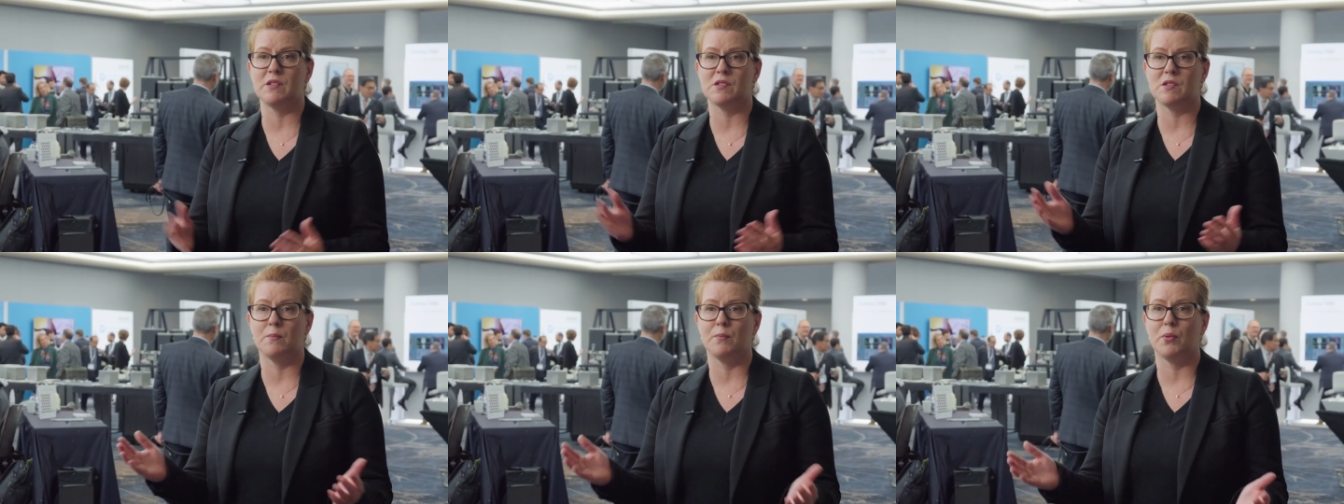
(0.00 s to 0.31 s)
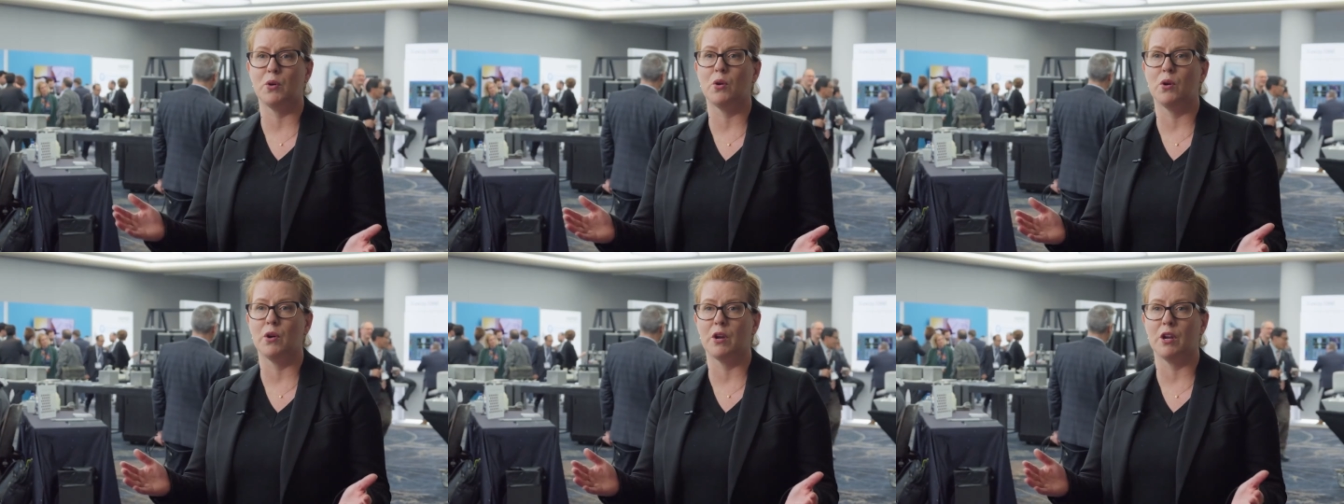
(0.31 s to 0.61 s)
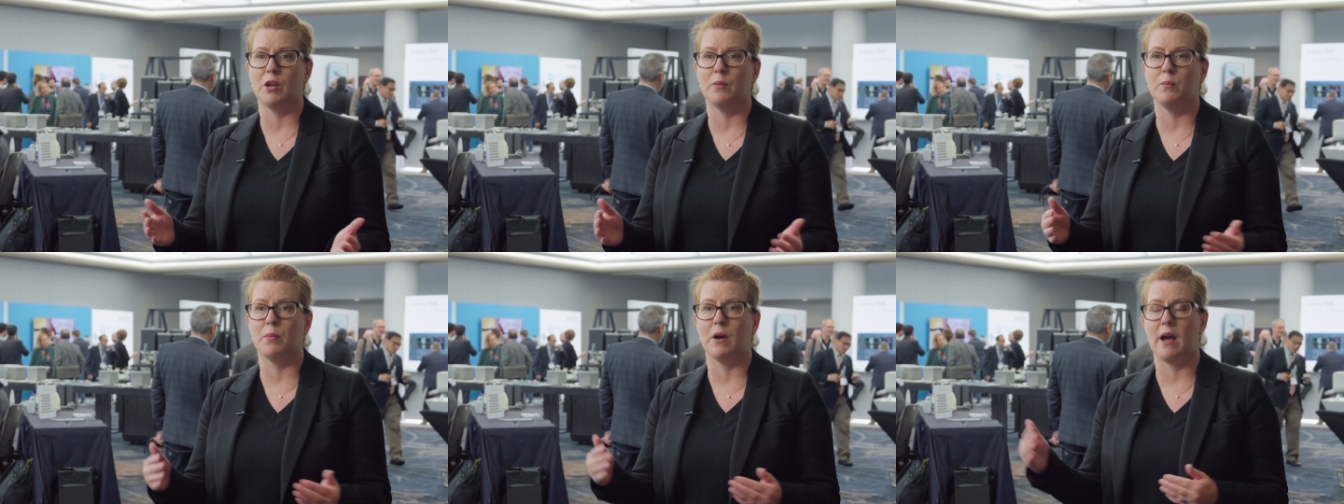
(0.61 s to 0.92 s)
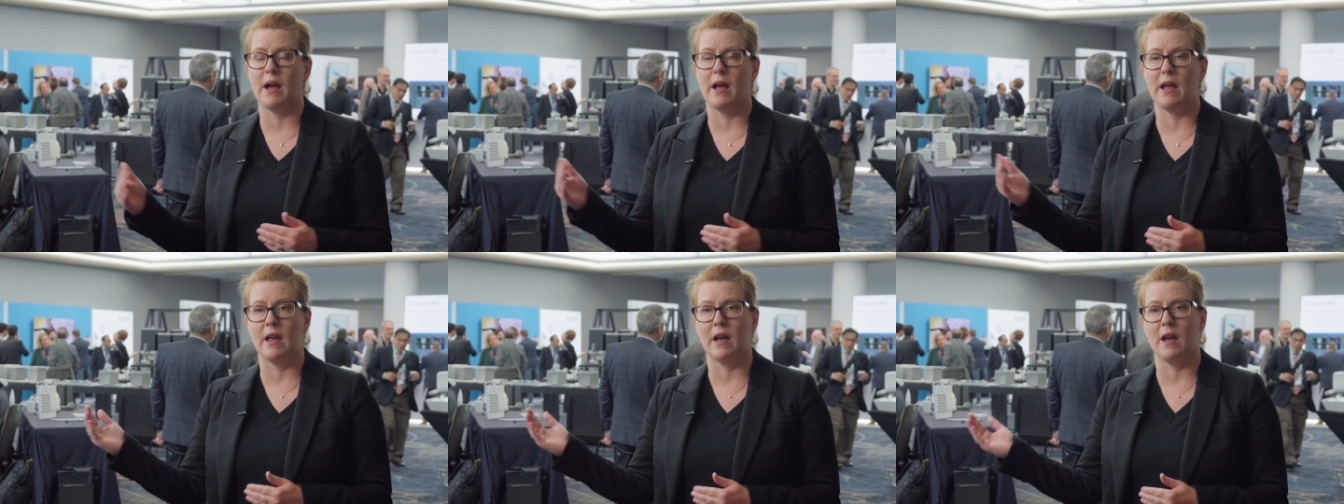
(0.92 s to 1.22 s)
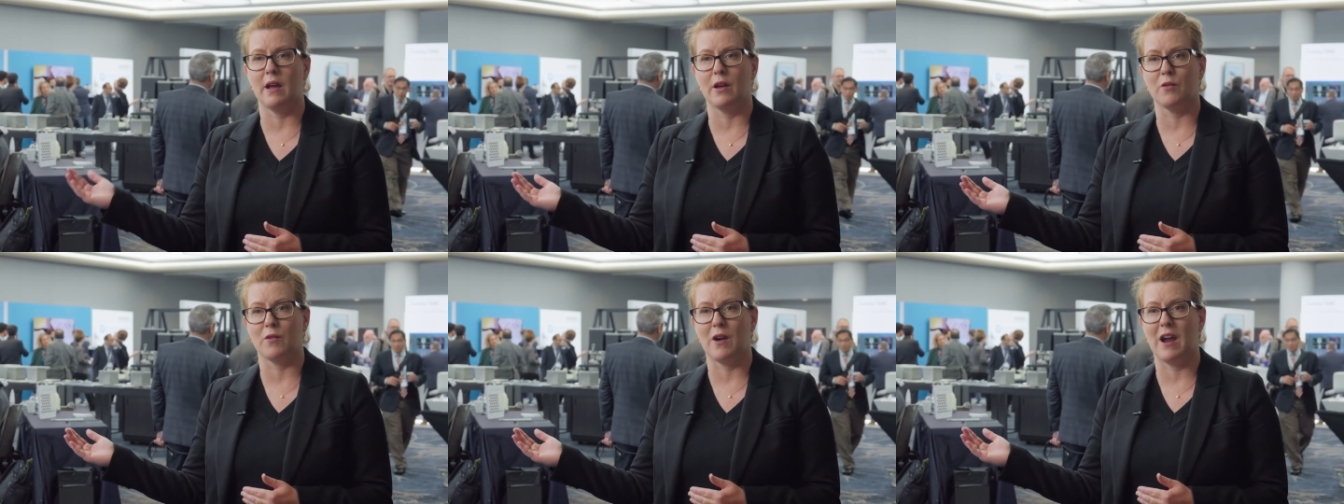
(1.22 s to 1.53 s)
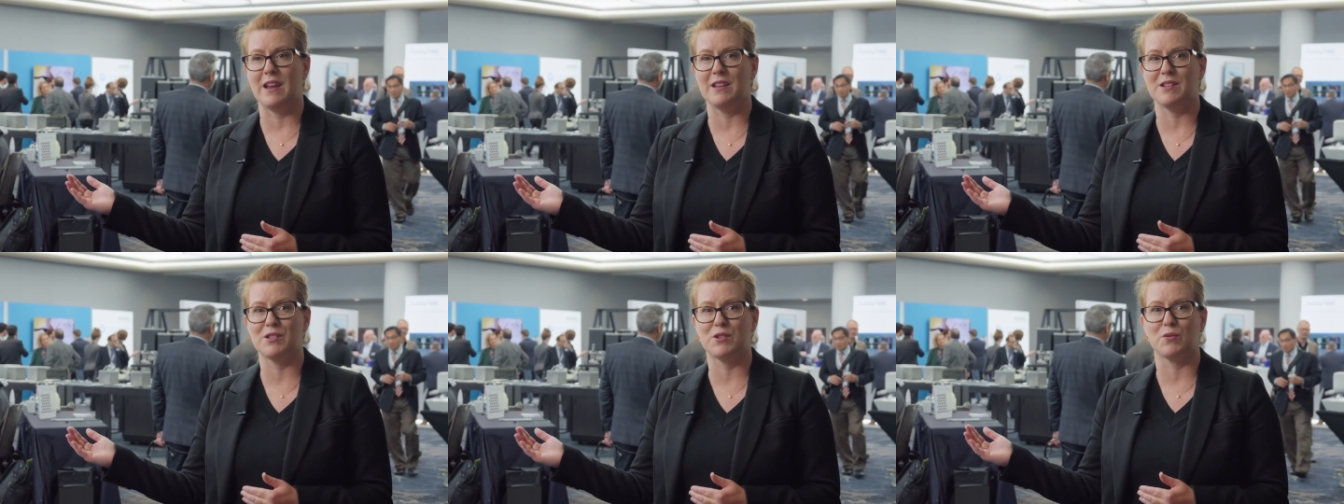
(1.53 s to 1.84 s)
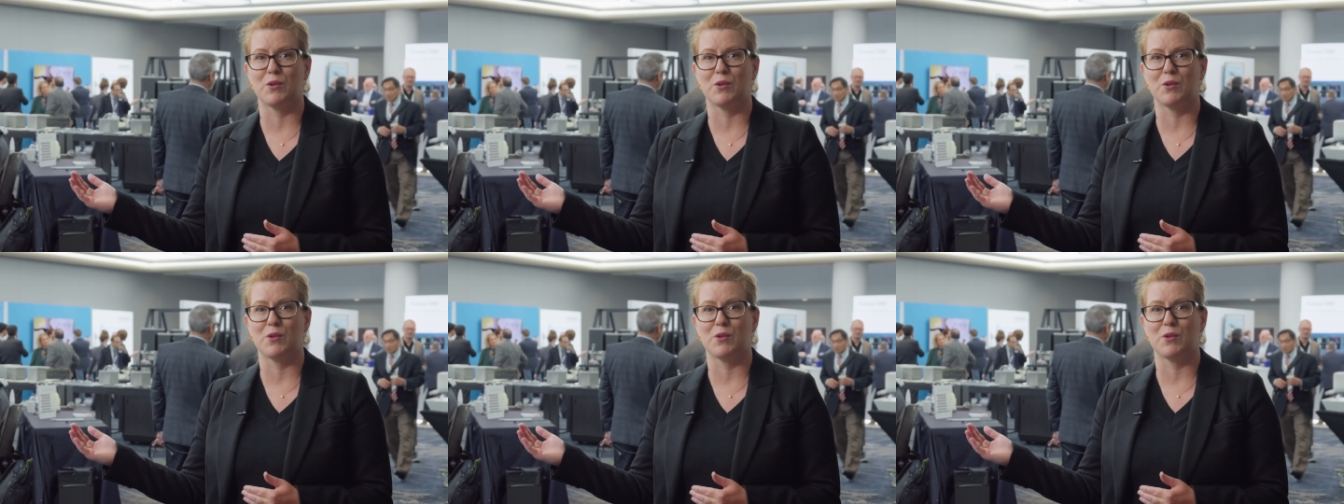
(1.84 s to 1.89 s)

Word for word: be supported by a great